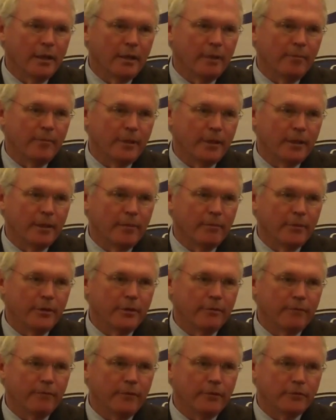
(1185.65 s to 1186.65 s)
become in
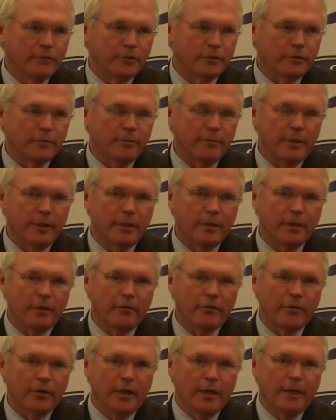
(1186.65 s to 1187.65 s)
the future.
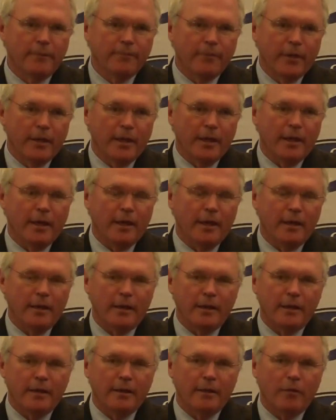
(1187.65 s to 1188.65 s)
Because
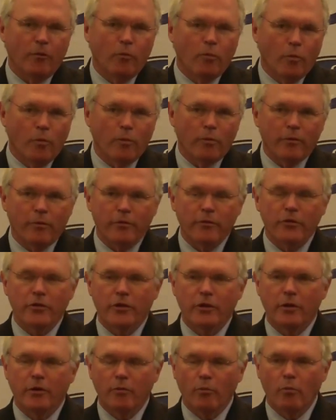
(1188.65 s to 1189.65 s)

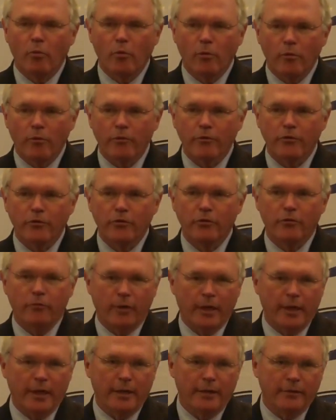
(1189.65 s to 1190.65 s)
wars do
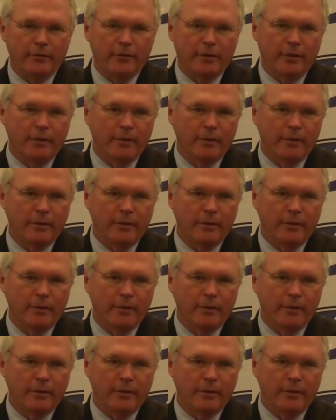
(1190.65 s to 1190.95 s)
end.